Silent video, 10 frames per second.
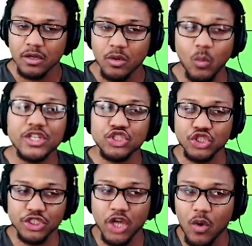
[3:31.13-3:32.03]
which
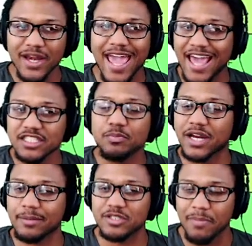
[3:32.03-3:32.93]
should go on S, but
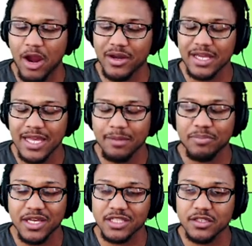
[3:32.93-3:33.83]
I'm demeriting it
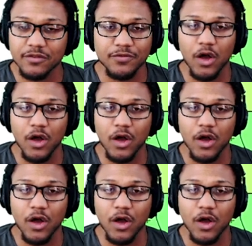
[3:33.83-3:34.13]
because of